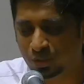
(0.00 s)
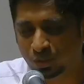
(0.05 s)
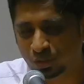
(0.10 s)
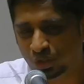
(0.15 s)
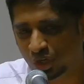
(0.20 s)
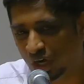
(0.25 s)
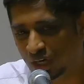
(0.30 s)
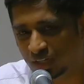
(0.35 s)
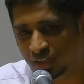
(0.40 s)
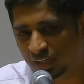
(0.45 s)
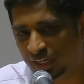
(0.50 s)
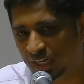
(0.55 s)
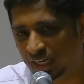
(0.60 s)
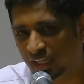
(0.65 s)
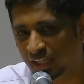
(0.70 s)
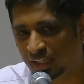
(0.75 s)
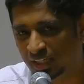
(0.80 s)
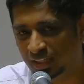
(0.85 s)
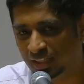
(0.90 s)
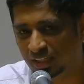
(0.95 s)
And he could
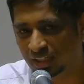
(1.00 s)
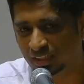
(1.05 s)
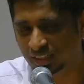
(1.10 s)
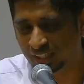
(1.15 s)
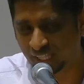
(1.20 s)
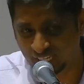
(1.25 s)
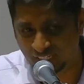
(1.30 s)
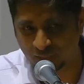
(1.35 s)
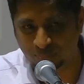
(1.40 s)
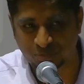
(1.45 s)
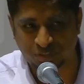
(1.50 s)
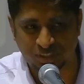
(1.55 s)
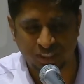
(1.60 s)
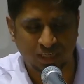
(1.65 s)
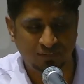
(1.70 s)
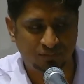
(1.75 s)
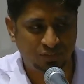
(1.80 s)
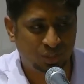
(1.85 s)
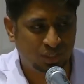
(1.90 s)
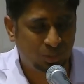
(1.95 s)
not really contain
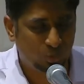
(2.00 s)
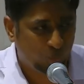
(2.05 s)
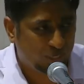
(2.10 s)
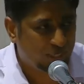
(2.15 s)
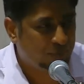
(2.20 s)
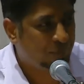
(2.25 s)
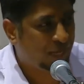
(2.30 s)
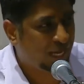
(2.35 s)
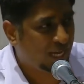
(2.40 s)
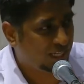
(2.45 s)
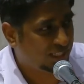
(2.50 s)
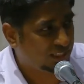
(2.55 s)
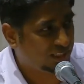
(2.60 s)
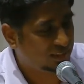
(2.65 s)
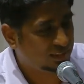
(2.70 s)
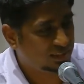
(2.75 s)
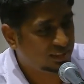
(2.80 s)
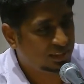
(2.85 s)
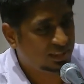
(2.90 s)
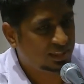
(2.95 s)
himself. So he went
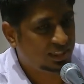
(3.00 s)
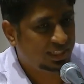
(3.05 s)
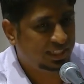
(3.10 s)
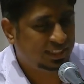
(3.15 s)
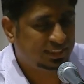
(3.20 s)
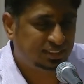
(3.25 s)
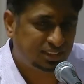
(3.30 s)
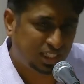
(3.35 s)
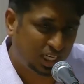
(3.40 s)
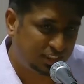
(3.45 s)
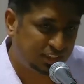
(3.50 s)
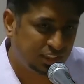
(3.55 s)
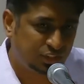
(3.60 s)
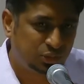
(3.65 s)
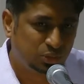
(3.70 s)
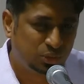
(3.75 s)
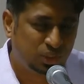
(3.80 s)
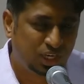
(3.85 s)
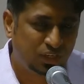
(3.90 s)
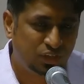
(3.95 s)
back. He
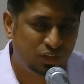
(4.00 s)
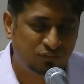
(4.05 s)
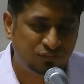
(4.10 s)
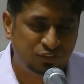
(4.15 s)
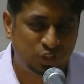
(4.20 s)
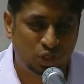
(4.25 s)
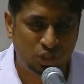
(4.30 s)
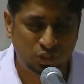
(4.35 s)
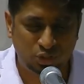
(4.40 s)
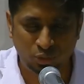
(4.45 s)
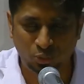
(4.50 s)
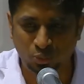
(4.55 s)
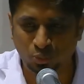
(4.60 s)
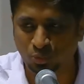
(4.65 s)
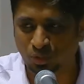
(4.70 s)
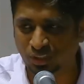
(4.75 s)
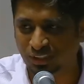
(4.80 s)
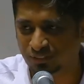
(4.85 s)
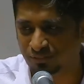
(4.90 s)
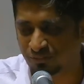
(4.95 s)
started to kind of talk
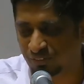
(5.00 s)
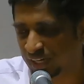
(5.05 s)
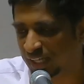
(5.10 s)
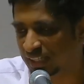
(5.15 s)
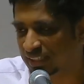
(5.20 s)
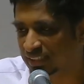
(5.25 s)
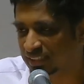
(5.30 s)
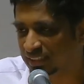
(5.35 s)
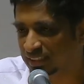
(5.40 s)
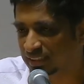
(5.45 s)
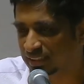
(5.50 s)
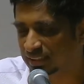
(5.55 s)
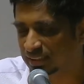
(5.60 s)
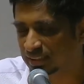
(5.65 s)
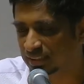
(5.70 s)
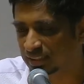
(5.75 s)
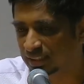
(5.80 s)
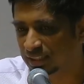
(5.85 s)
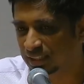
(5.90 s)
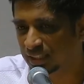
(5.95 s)
to his
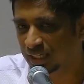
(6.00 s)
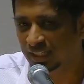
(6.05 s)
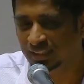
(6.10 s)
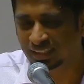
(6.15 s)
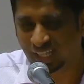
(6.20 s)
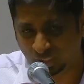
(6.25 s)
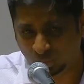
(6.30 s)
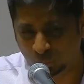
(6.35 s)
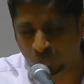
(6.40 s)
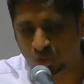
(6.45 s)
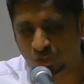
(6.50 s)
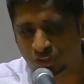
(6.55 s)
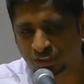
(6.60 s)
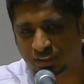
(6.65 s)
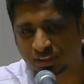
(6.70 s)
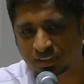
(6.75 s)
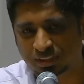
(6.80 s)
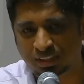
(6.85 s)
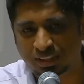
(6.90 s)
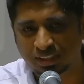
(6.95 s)
friends. And that
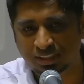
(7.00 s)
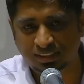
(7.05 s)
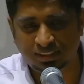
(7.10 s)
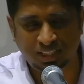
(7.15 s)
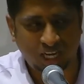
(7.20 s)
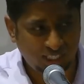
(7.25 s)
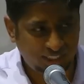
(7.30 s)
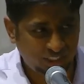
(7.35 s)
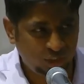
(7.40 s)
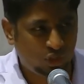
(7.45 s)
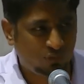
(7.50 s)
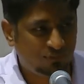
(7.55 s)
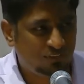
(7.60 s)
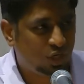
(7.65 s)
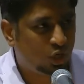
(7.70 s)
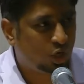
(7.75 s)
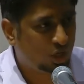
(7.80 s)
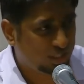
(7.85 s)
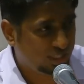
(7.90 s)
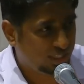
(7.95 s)
was
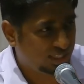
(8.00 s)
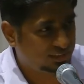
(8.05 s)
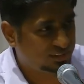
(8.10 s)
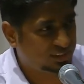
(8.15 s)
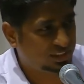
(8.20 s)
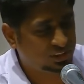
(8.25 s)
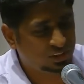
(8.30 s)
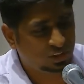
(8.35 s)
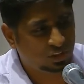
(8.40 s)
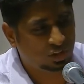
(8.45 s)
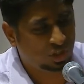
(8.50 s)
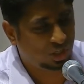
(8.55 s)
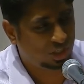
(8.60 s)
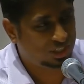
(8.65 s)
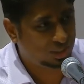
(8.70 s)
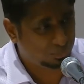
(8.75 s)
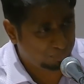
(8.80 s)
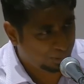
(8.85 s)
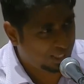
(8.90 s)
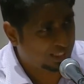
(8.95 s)
starting of an
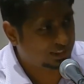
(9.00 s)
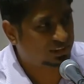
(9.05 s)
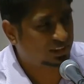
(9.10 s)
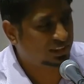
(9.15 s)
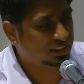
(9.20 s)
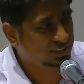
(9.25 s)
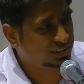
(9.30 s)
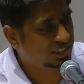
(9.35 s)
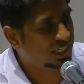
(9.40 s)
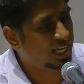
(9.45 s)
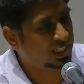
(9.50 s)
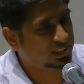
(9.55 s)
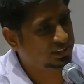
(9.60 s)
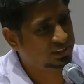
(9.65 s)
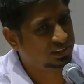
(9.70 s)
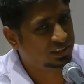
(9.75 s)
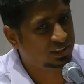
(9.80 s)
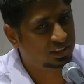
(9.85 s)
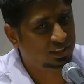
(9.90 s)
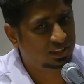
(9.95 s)
organization called Compassion
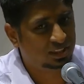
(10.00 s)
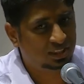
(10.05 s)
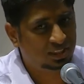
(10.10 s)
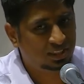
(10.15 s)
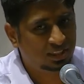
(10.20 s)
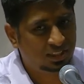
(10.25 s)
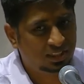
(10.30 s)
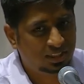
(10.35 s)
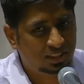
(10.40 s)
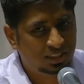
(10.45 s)
International.